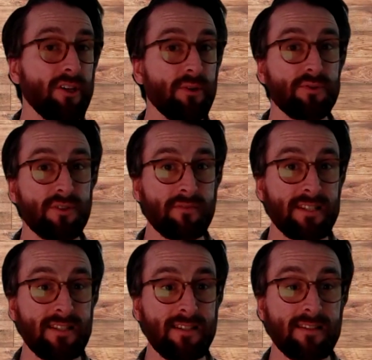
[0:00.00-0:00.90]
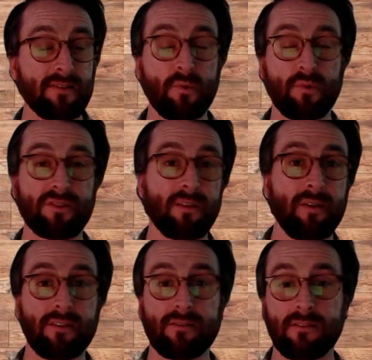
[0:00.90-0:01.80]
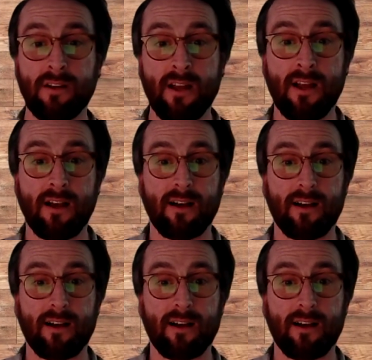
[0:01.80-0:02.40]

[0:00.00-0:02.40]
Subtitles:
audio services or some other